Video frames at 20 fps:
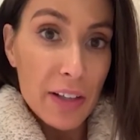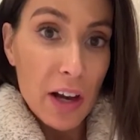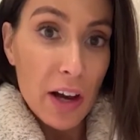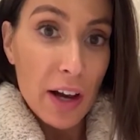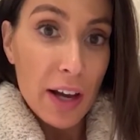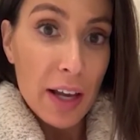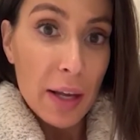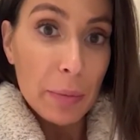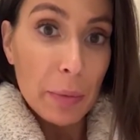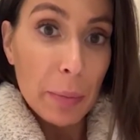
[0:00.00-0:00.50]
I
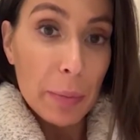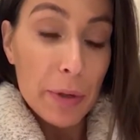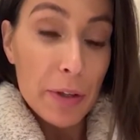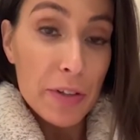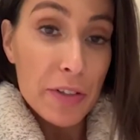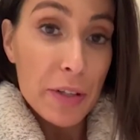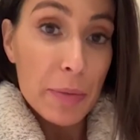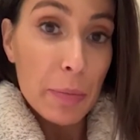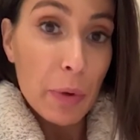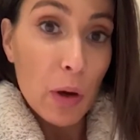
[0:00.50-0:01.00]
am a
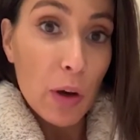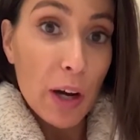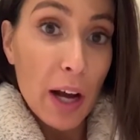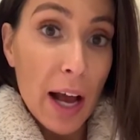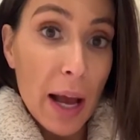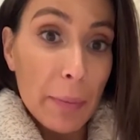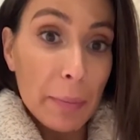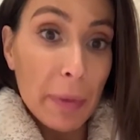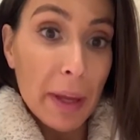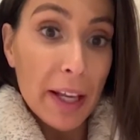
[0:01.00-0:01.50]
beauty blogger
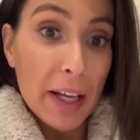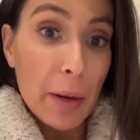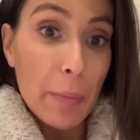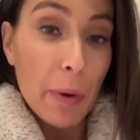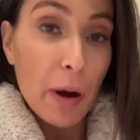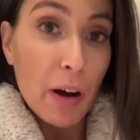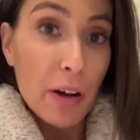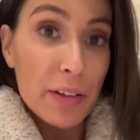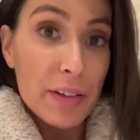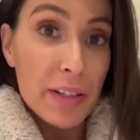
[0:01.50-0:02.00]
and makeup
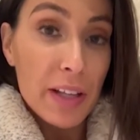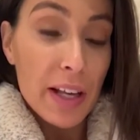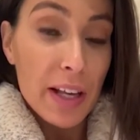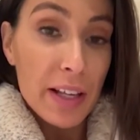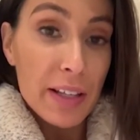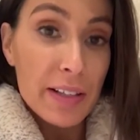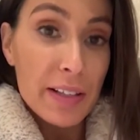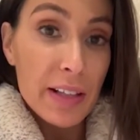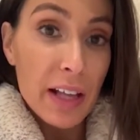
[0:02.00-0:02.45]
artist,